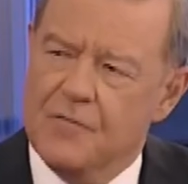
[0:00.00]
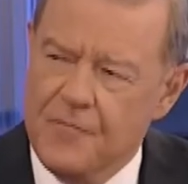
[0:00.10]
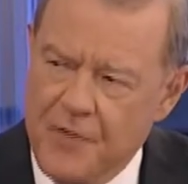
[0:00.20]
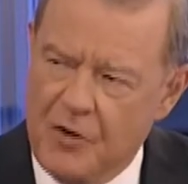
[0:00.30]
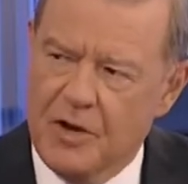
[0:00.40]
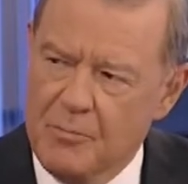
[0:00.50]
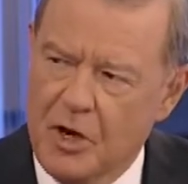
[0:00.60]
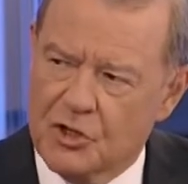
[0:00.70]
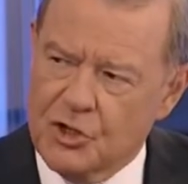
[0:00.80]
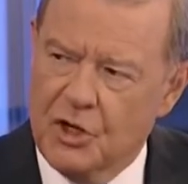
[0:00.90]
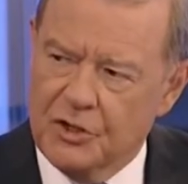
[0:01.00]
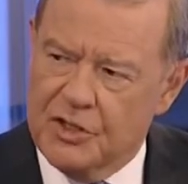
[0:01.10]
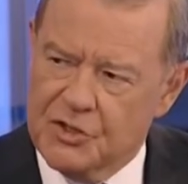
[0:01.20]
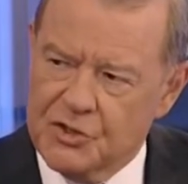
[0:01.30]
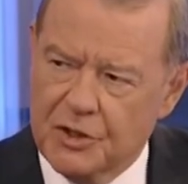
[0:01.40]
very much on
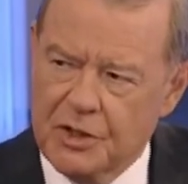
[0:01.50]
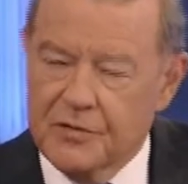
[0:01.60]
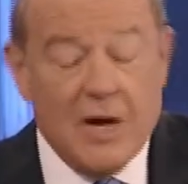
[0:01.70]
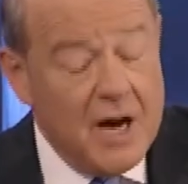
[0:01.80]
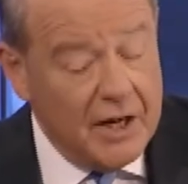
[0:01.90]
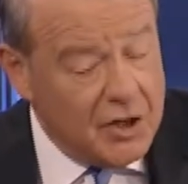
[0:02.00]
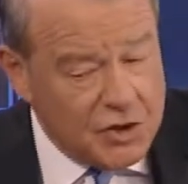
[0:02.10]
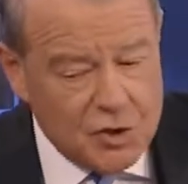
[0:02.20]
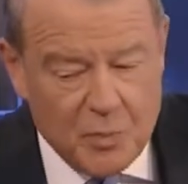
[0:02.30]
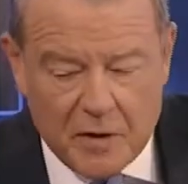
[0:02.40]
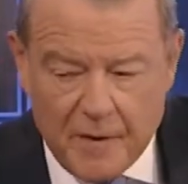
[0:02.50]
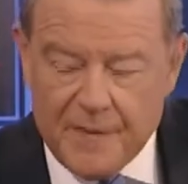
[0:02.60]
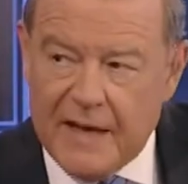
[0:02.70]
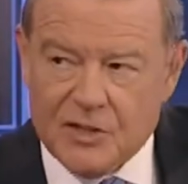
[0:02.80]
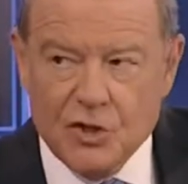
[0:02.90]
his sleeve. And I suspect that
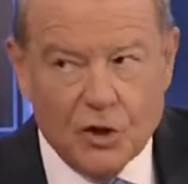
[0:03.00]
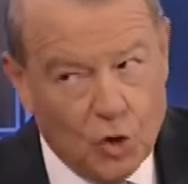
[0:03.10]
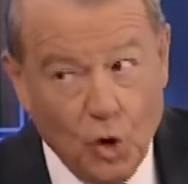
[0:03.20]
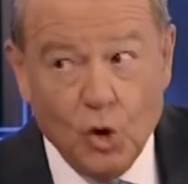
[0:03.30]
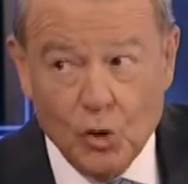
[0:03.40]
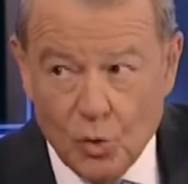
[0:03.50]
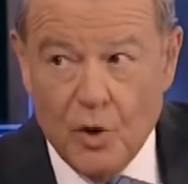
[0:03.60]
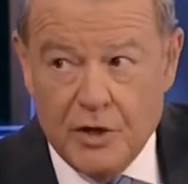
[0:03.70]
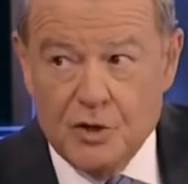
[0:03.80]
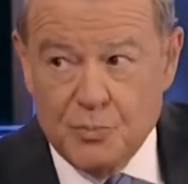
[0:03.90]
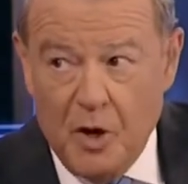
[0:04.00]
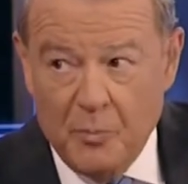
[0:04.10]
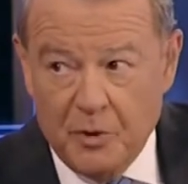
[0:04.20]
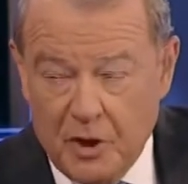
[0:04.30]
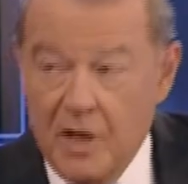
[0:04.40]
that's not always
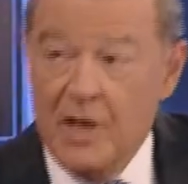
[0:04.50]
popular